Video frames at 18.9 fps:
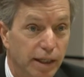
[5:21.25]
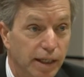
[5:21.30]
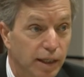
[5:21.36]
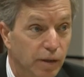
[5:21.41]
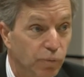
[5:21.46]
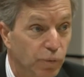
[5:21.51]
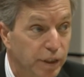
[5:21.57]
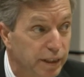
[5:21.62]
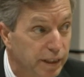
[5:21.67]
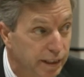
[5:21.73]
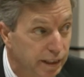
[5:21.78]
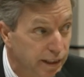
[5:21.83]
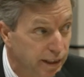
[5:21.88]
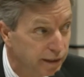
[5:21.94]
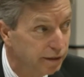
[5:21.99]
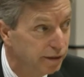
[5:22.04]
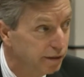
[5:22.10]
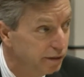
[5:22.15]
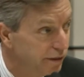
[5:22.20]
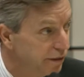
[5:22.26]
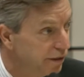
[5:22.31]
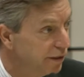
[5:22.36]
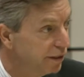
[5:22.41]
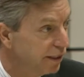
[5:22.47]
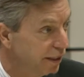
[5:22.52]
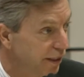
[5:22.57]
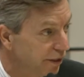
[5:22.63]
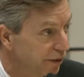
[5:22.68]
And we did
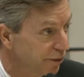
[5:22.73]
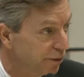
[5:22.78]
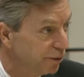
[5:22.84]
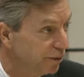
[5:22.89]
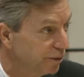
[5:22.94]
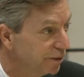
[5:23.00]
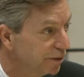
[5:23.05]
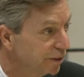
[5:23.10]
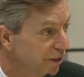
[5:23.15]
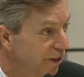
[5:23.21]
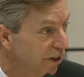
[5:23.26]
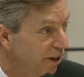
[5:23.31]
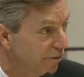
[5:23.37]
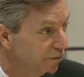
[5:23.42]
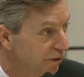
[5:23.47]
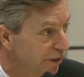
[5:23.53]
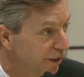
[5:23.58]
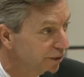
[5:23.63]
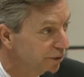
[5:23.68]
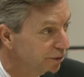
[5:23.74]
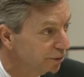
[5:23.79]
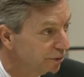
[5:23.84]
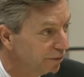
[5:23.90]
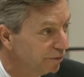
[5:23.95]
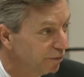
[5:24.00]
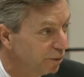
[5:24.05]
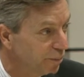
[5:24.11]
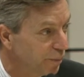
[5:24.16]
hear
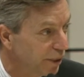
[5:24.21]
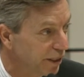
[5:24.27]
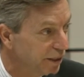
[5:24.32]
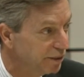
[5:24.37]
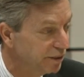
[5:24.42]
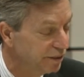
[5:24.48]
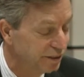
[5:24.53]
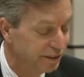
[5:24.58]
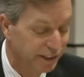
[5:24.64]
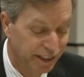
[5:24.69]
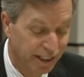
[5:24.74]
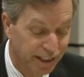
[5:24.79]
confidential information,